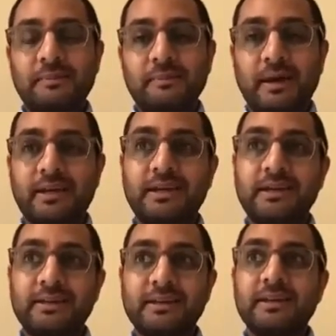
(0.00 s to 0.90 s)
back
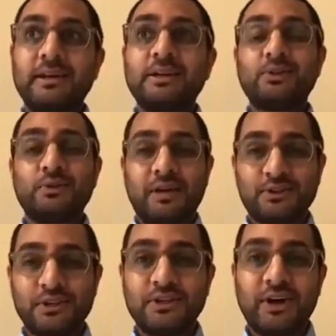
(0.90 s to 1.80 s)
in early
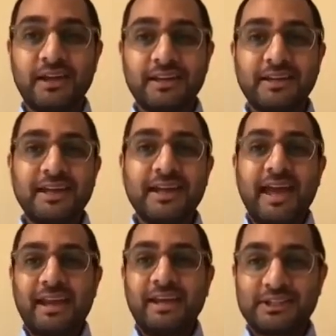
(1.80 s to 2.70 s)
2009, and
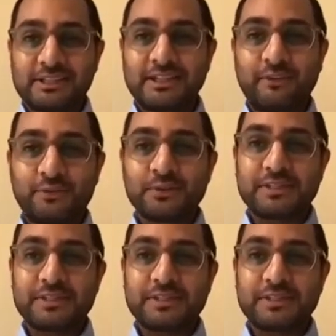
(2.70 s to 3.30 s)
NHSF was there